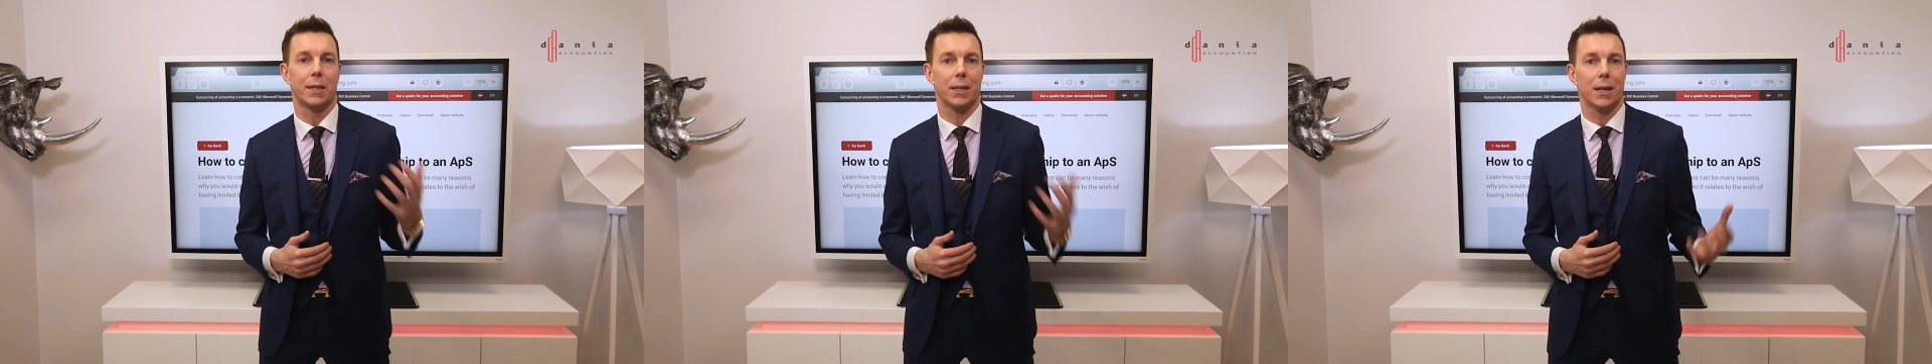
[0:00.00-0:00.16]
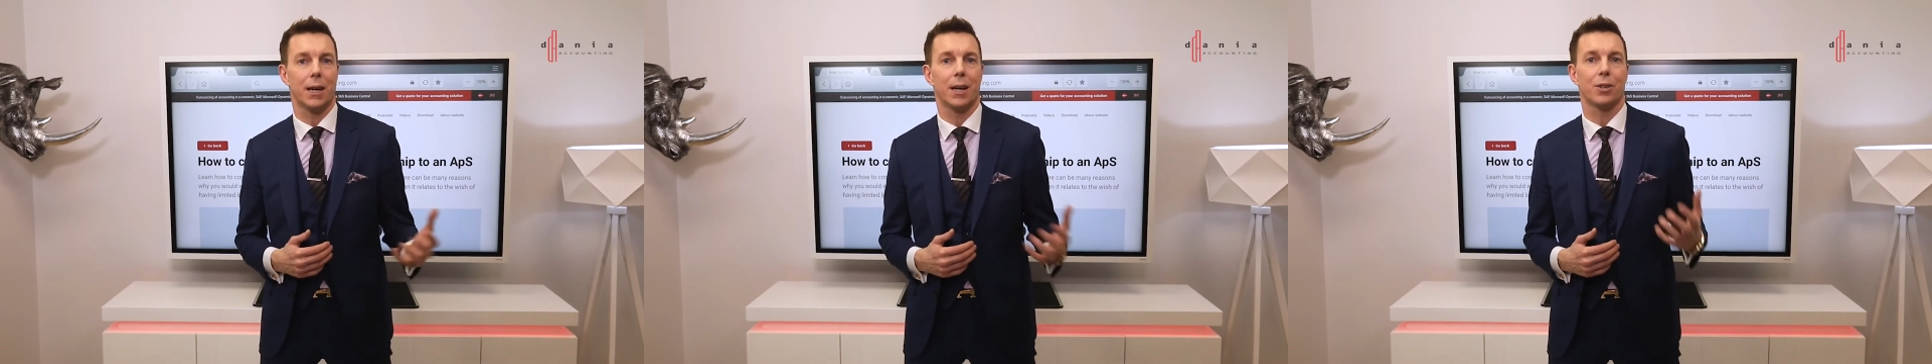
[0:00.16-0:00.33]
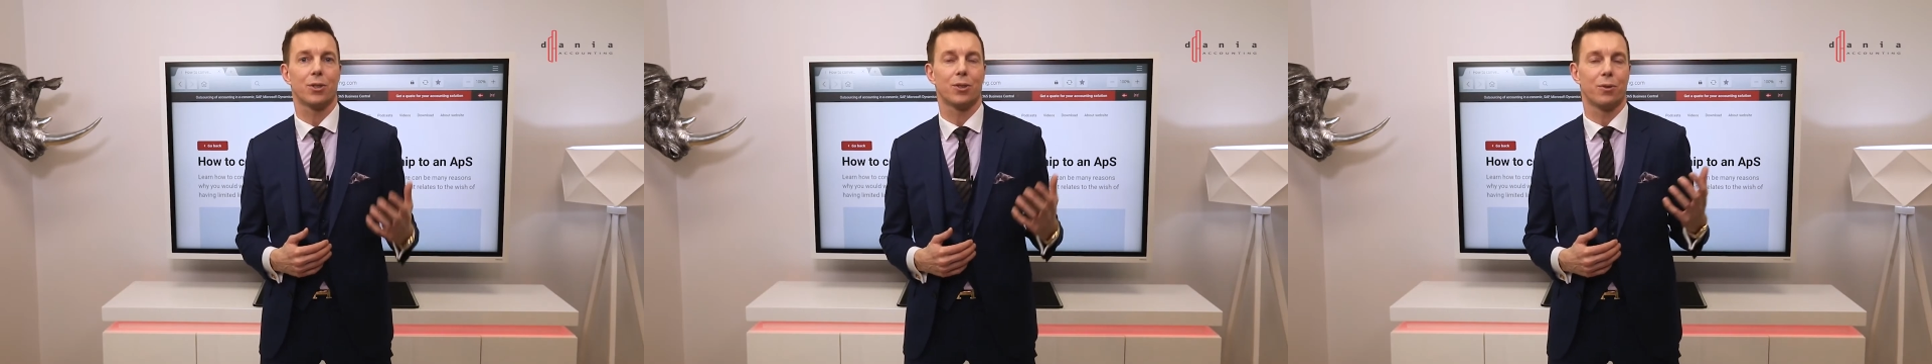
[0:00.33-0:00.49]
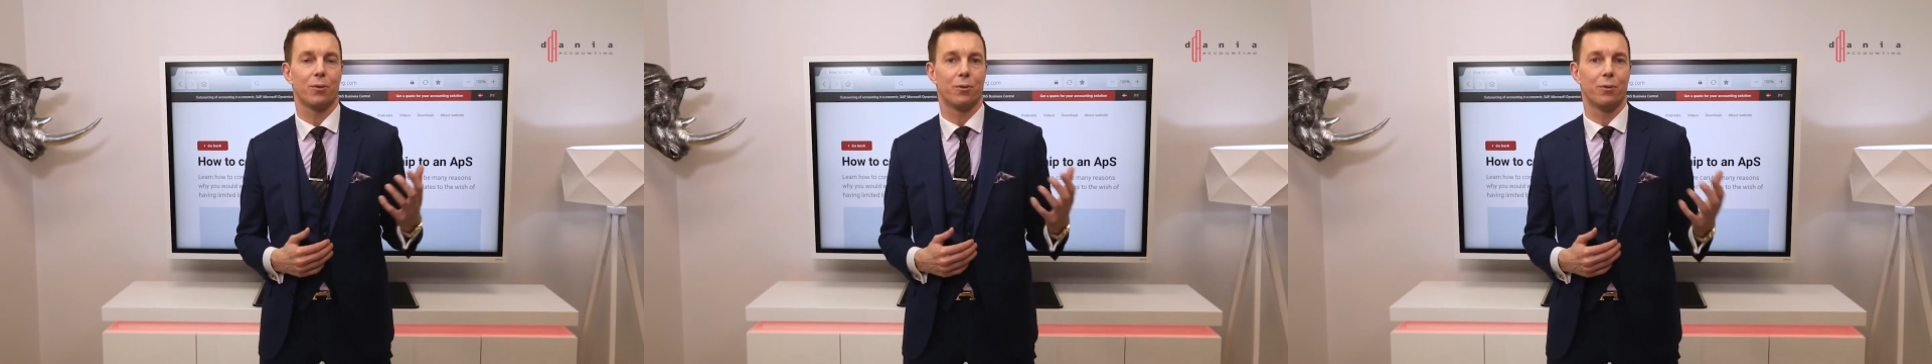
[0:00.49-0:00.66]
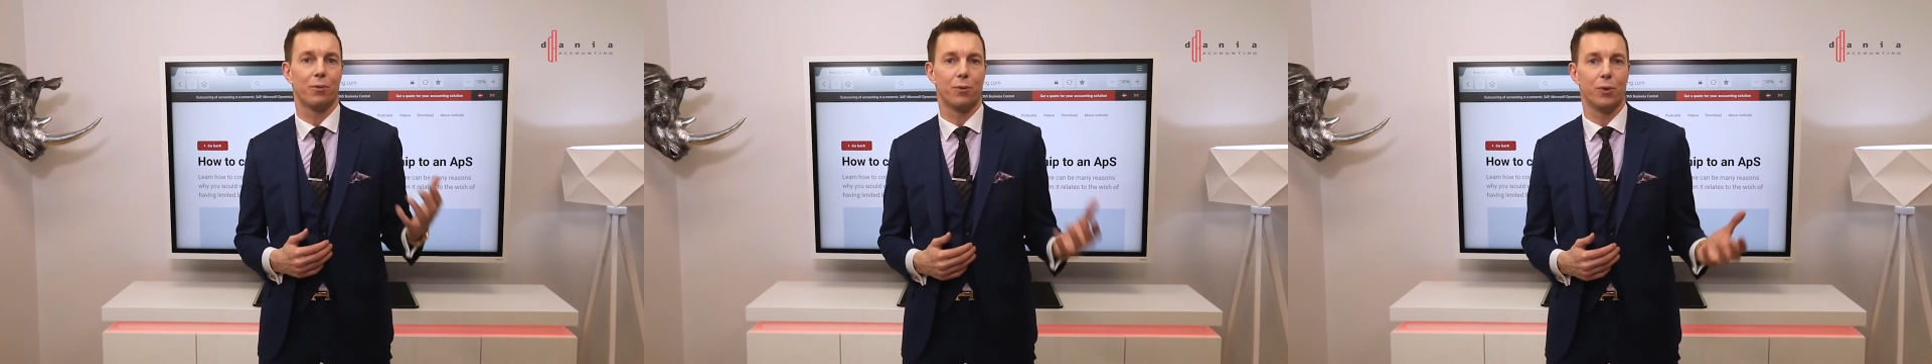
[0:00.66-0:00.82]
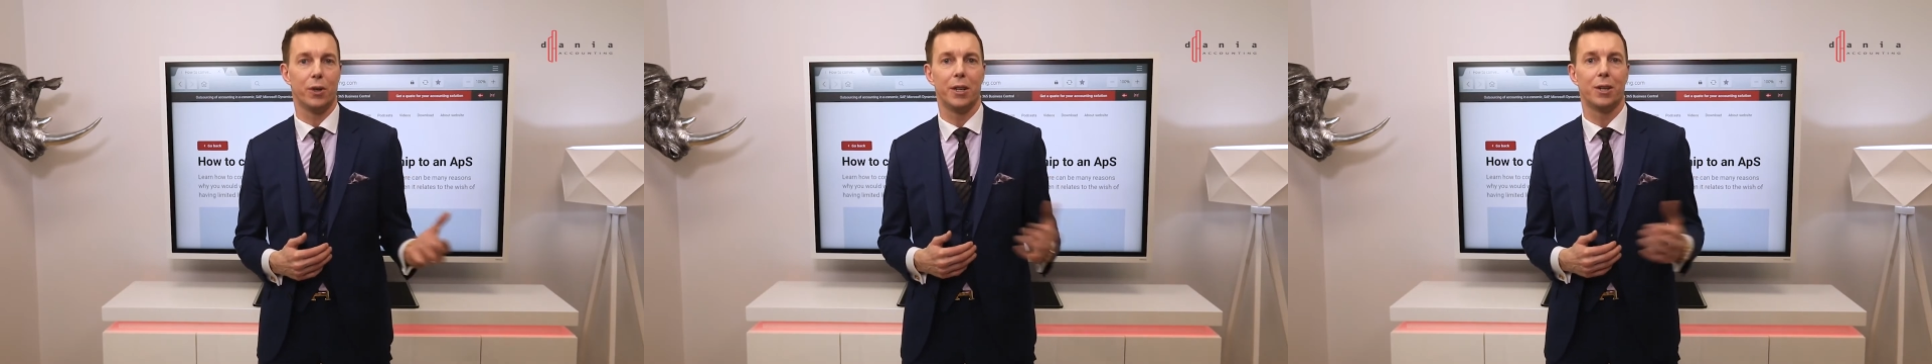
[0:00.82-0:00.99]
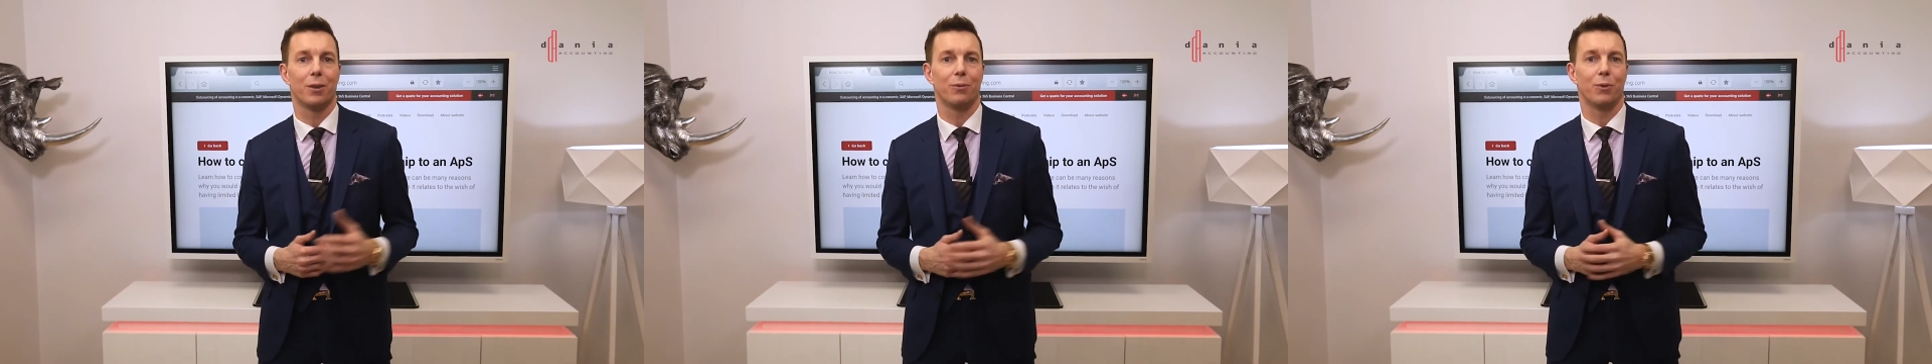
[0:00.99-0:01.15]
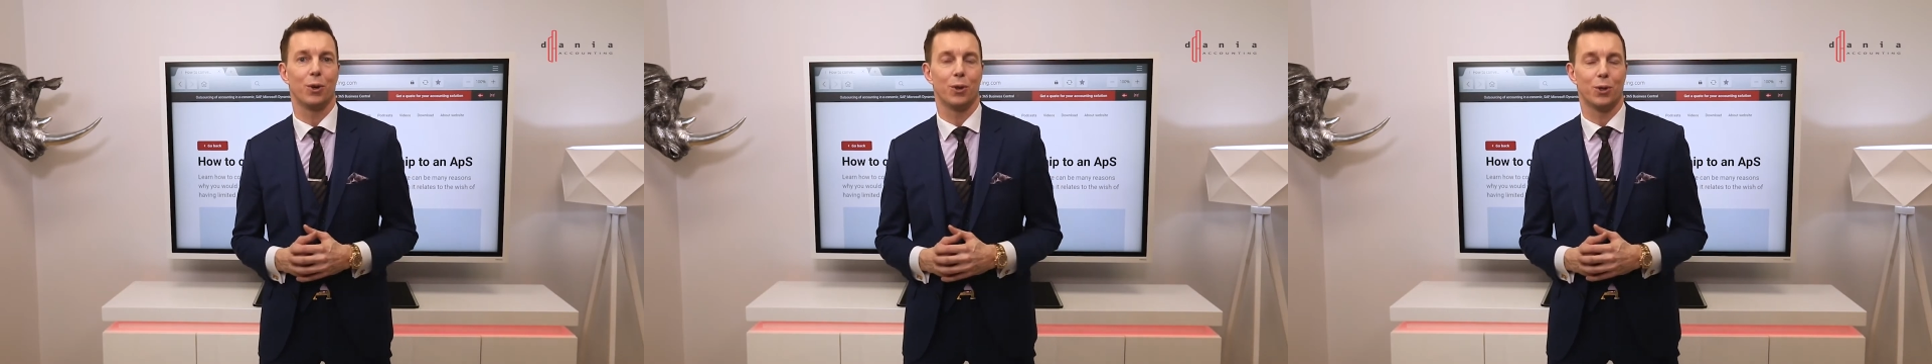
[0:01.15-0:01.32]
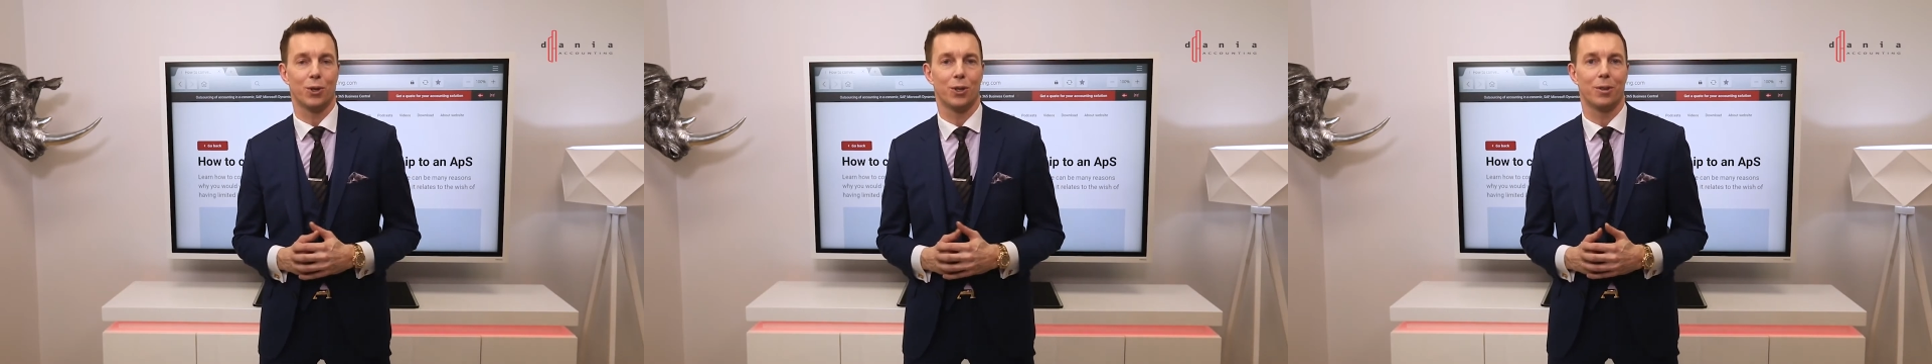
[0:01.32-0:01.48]
tax-free
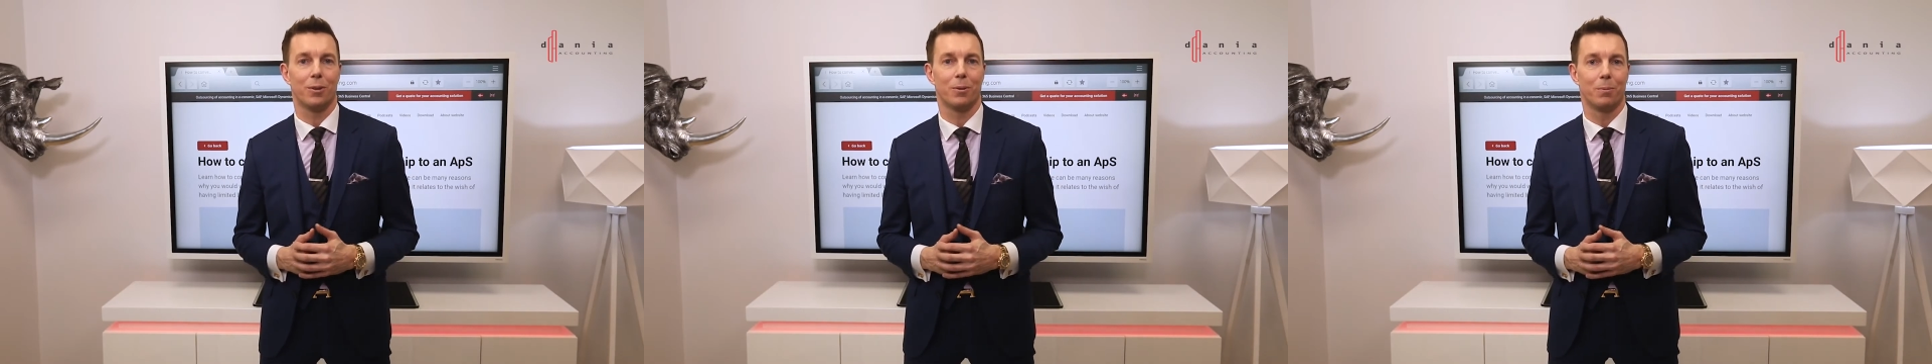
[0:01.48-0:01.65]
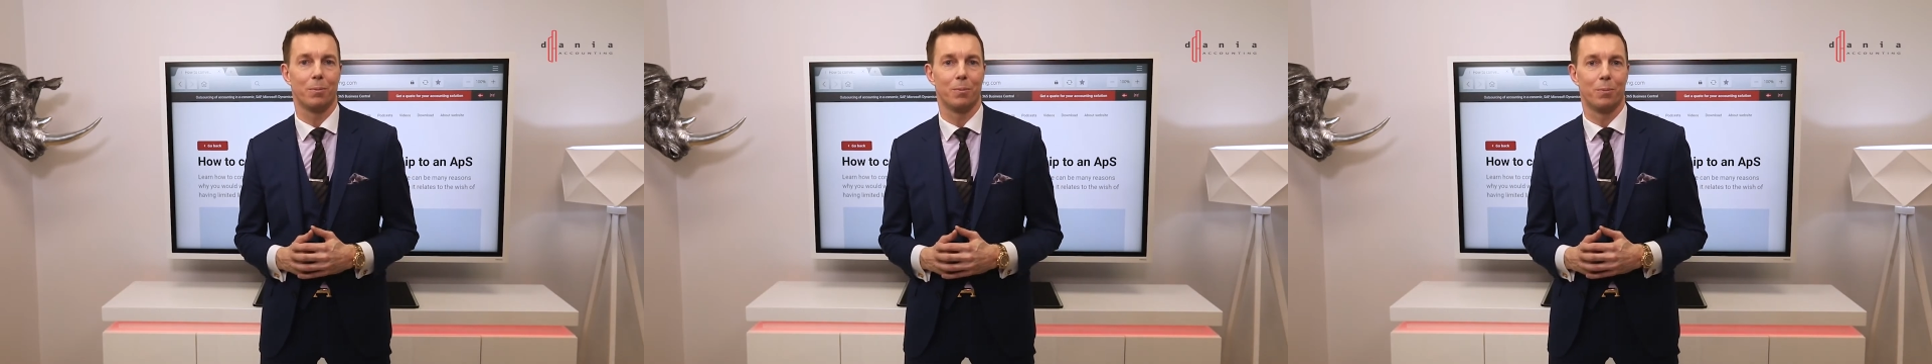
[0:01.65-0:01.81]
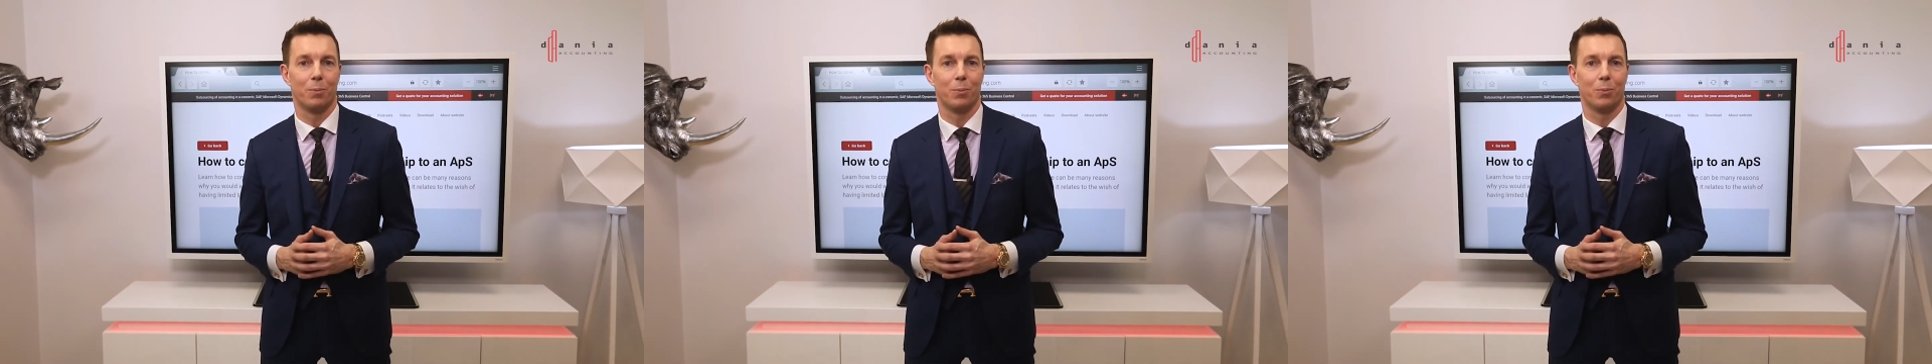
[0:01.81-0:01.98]
conversion,